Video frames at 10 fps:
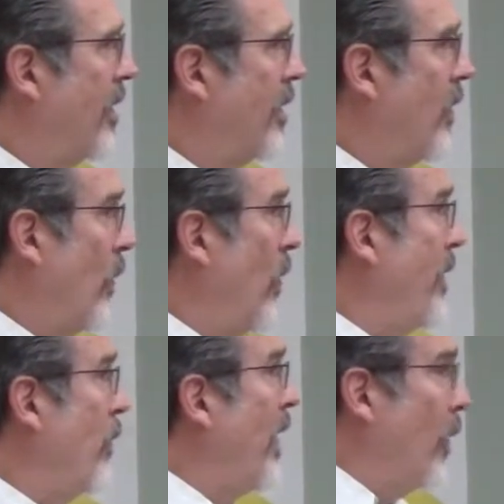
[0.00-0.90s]
We wouldn't
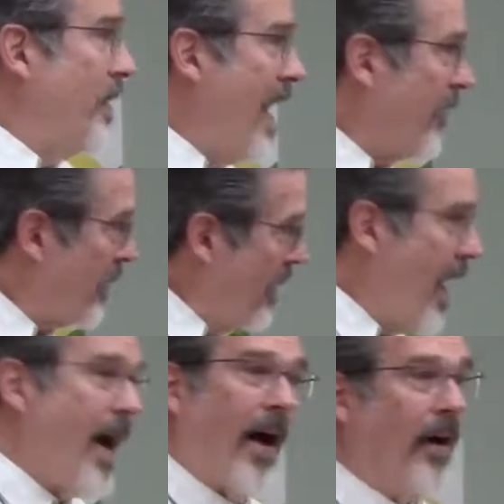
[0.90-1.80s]
have to,
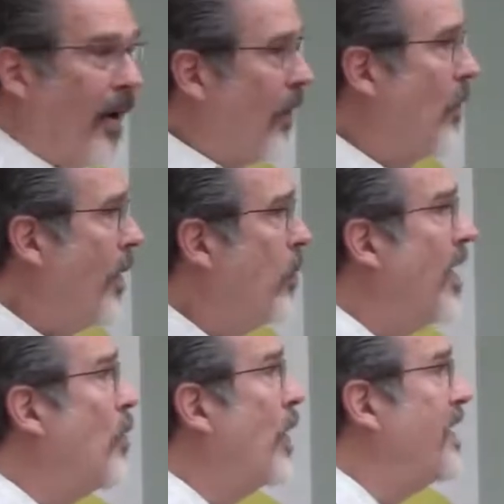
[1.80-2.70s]
yeah.
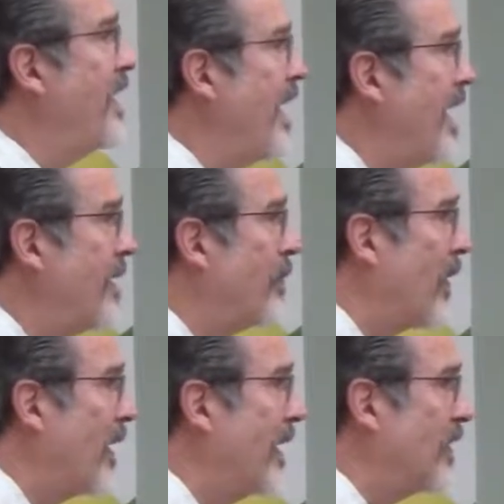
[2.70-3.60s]
We wouldn't need
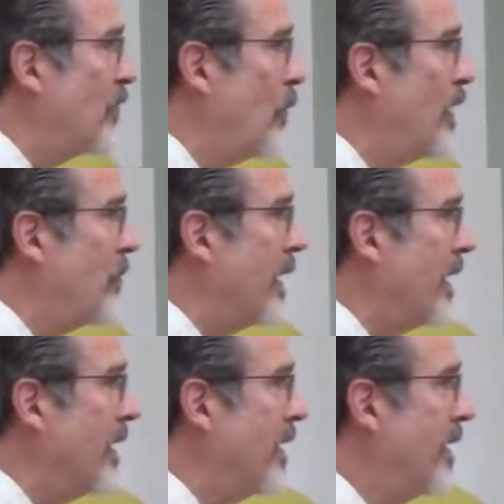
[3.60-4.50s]
police, would
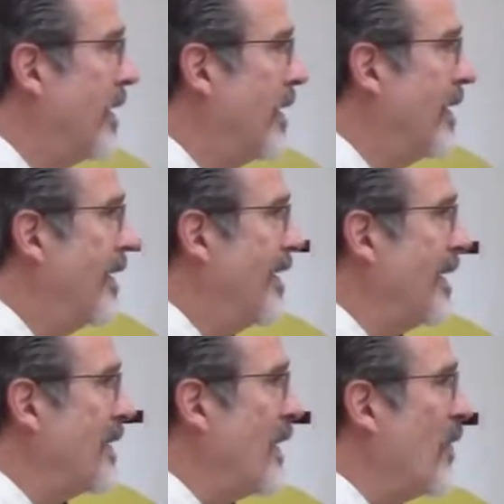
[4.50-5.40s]
we?
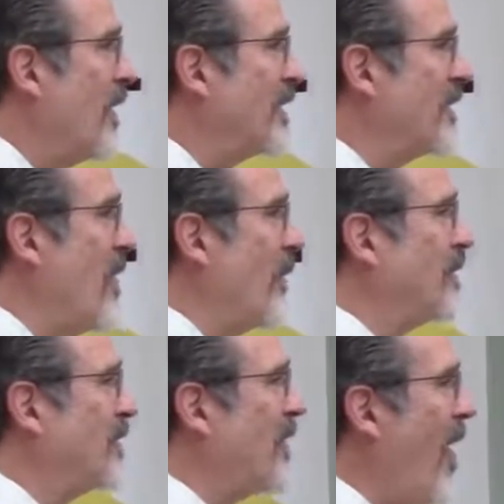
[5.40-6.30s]
There's an
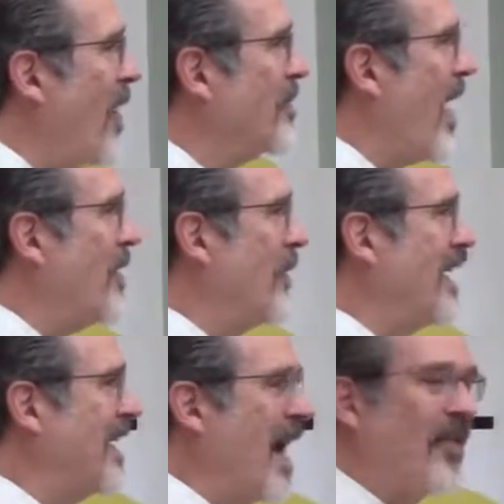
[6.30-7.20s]
old song by
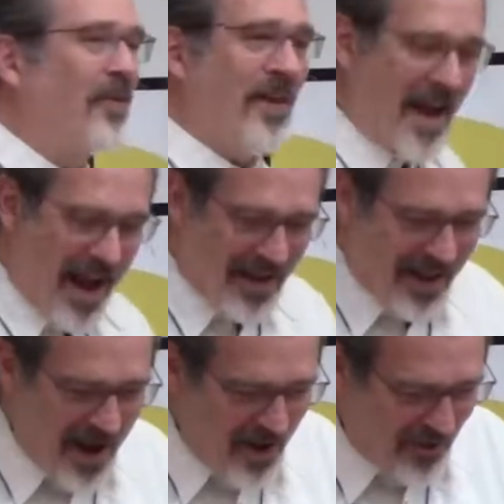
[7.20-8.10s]
Woody Guthrie I
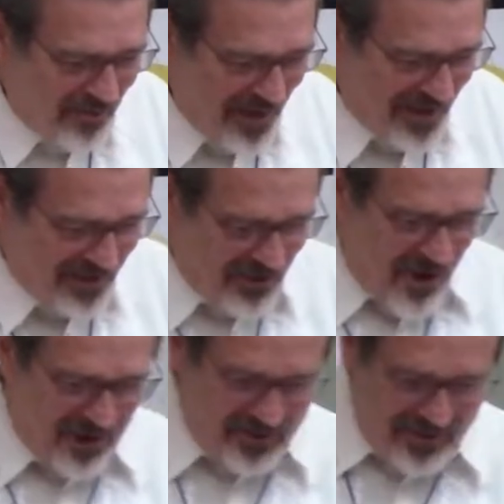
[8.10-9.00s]
love, and he
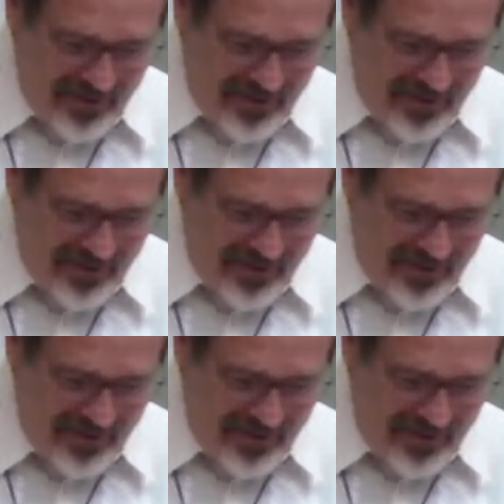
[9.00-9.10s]
talks